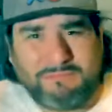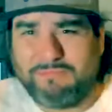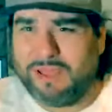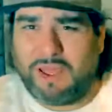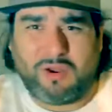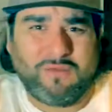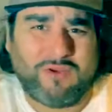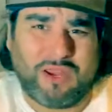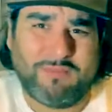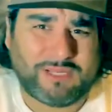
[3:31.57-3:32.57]
I don't know if you
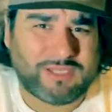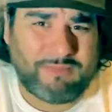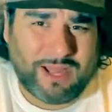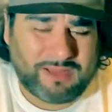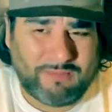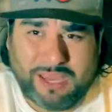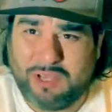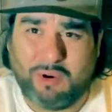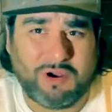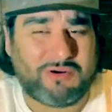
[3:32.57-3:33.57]
can hear my son back there, man. He
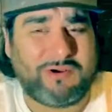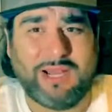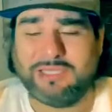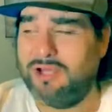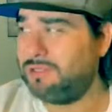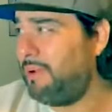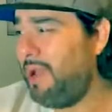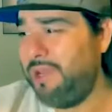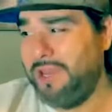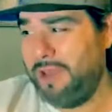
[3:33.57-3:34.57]
going crazy on some
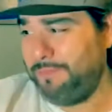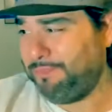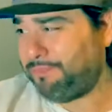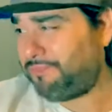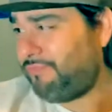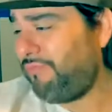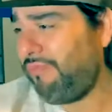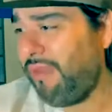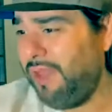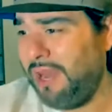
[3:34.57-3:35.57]
kind of game.
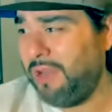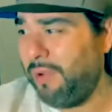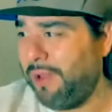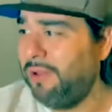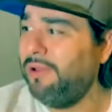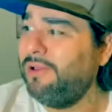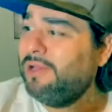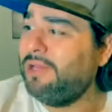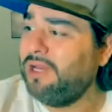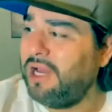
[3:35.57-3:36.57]
Anyway,
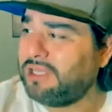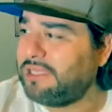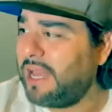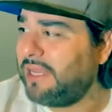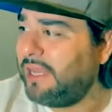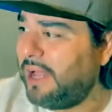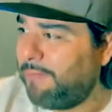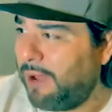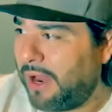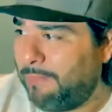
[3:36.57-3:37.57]
here's the second thing I
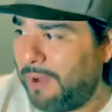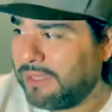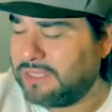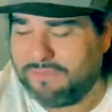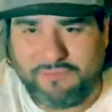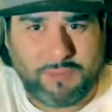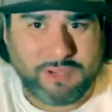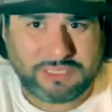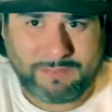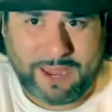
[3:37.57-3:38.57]
bought. I bought this a few
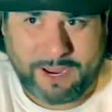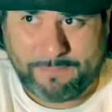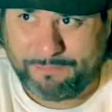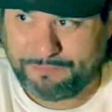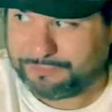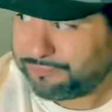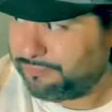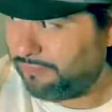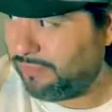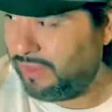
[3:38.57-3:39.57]
months back.
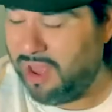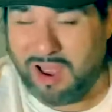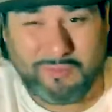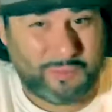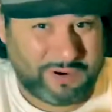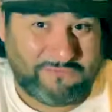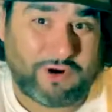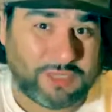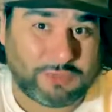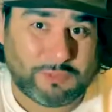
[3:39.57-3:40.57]
When it
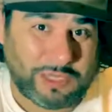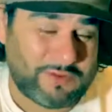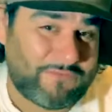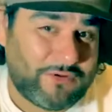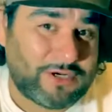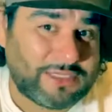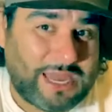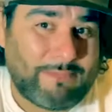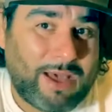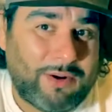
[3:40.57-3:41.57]
first
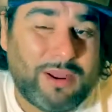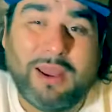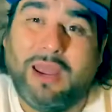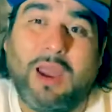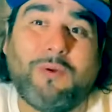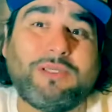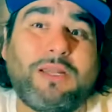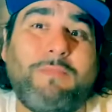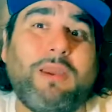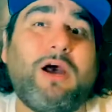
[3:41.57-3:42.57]
came out, it was
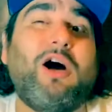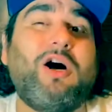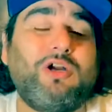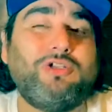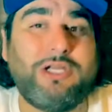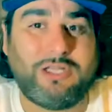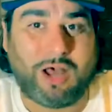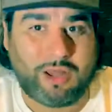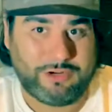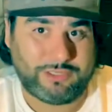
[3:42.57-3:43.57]
gonna be
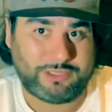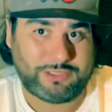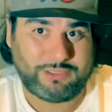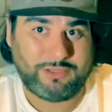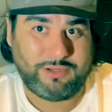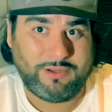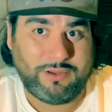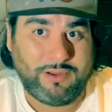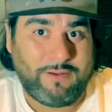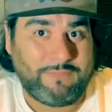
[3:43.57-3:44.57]
$100.
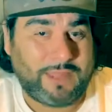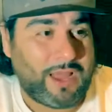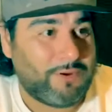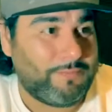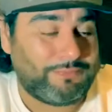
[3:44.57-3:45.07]
Now,